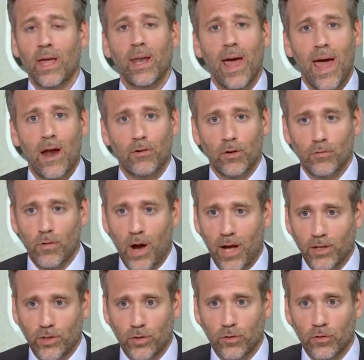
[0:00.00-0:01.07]
and Aaron
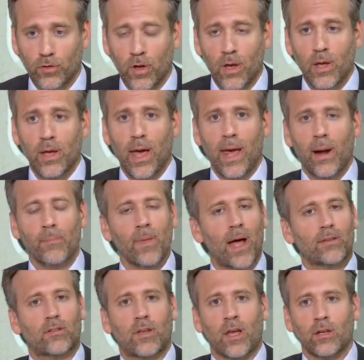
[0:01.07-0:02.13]
Rodgers. And I'm
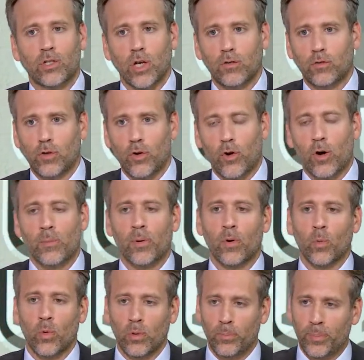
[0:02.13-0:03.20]
not saying Justin
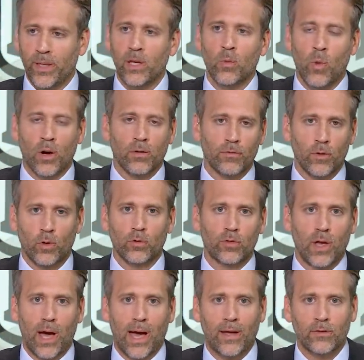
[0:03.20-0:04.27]
Herbert will be one of those
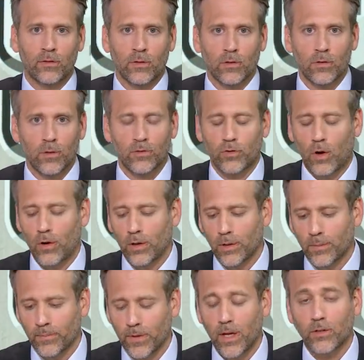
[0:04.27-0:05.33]
guys. Sorry.
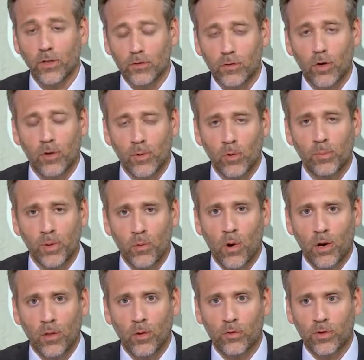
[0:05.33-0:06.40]
Yeah, Justin Herbert will be
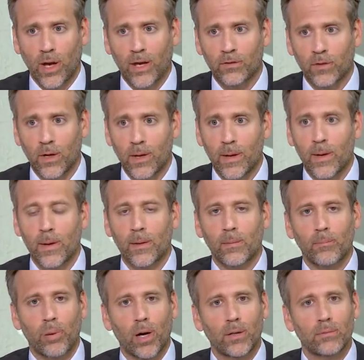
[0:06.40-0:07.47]
one of those guys.
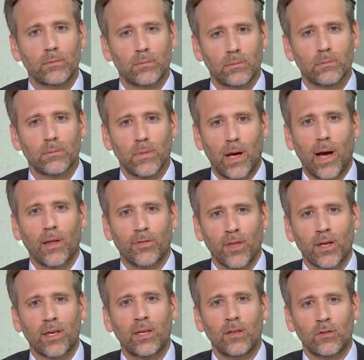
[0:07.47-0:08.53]
But I
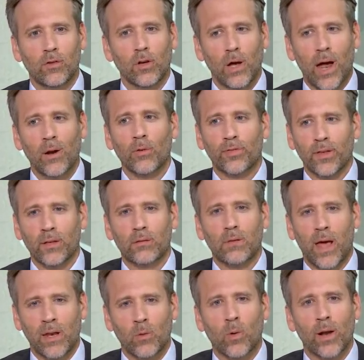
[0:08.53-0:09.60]
think he's going to, I don't think
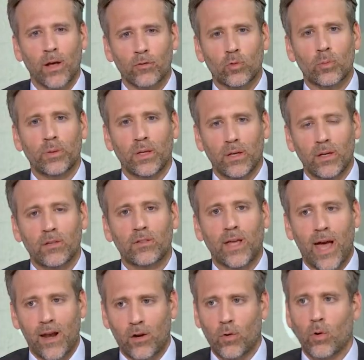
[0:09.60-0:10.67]
anyone else will be in his
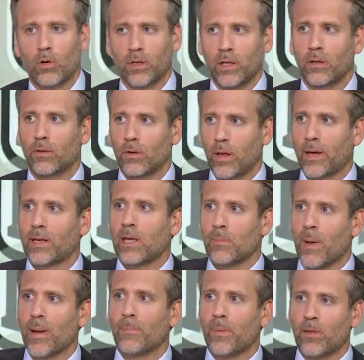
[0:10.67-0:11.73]
category either. Like he
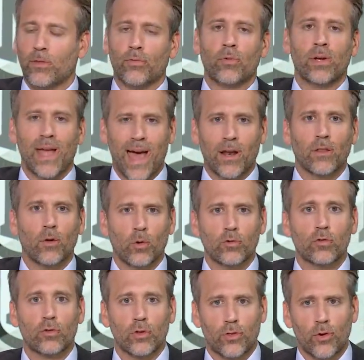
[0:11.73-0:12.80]
might be three out of
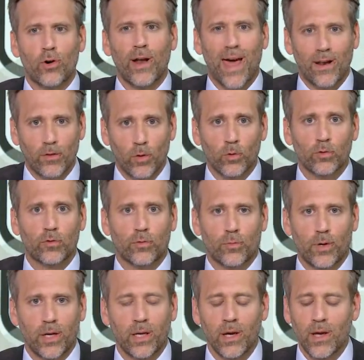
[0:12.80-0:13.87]
those, third out of those
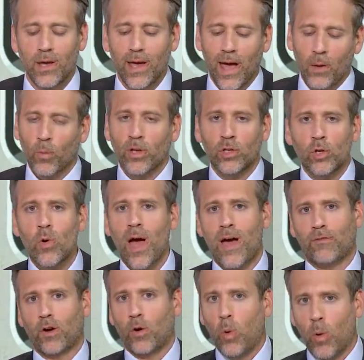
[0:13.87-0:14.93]
three. And when you
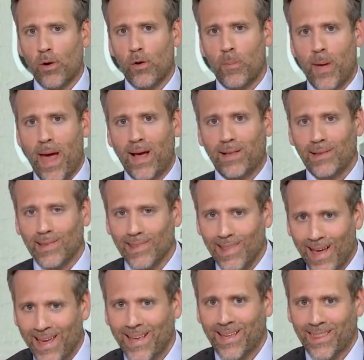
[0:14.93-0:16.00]
have a quarterback
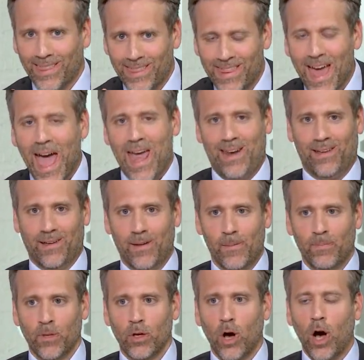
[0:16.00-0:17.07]
like that,
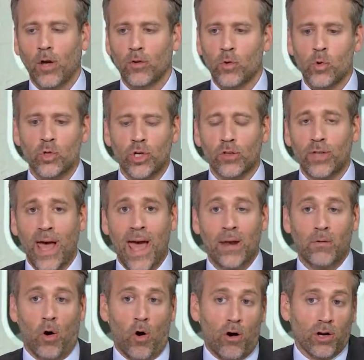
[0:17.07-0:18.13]
uh, who just
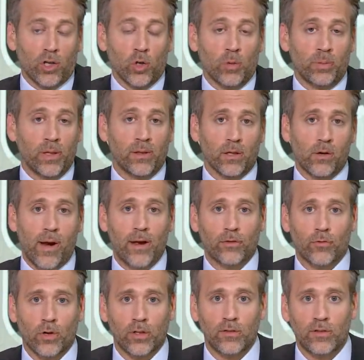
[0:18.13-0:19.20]
had arguably the
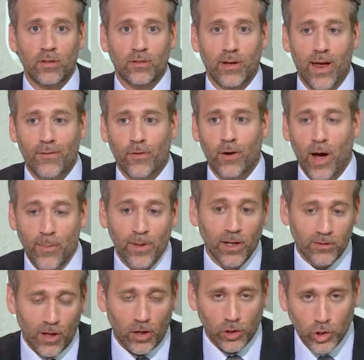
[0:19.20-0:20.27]
greatest rookie season ever, I mean,
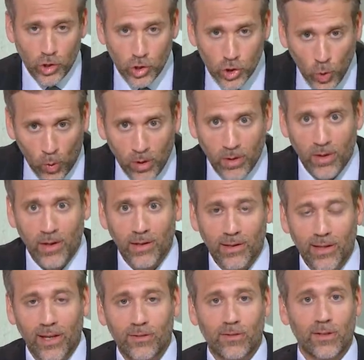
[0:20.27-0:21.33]
it's on a short
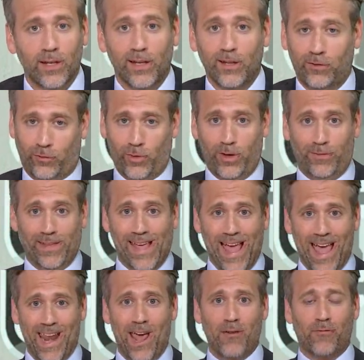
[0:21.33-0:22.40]
list in the history of the
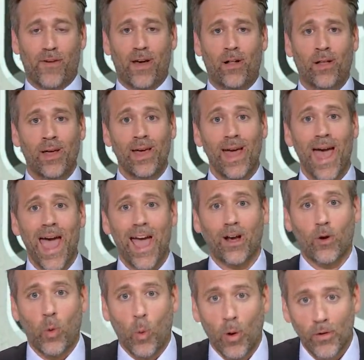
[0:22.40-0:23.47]
NFL
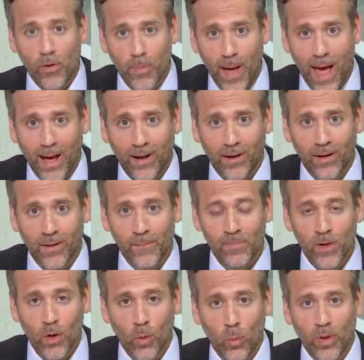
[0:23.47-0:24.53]
at quarterback
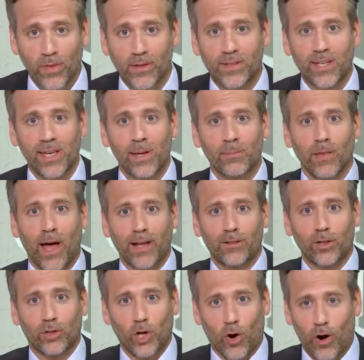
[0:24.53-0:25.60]
with a team like
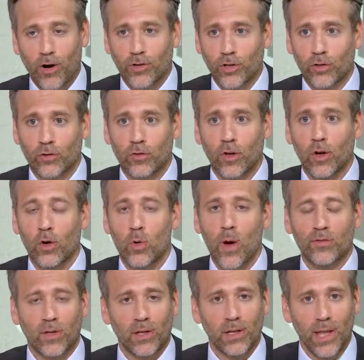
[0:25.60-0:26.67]
the Chargers, who
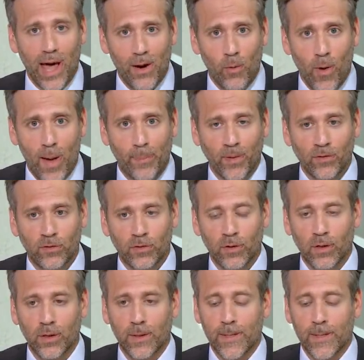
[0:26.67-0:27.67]
has a lot of weapons